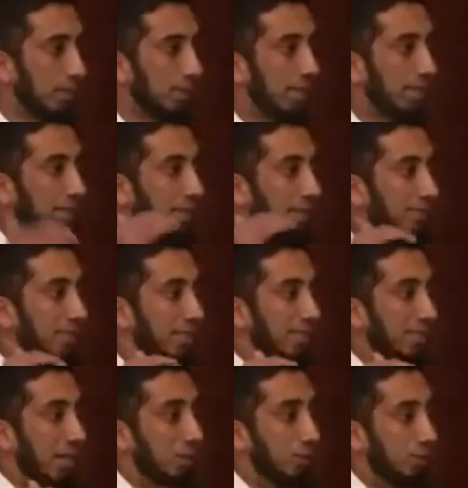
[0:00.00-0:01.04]
then He gives
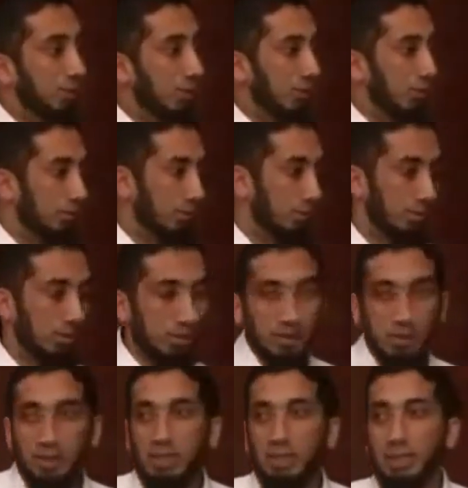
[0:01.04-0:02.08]
us counsel.
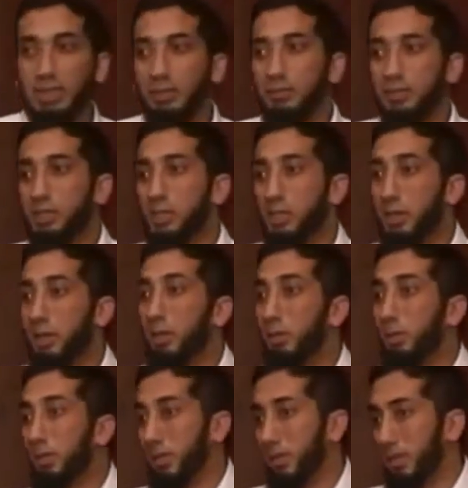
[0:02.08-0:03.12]
He gives us
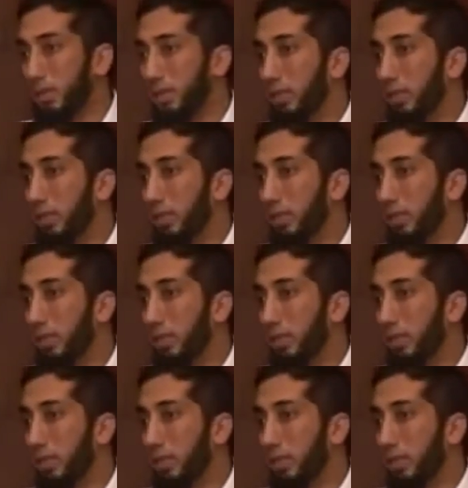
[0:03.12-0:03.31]
therapy.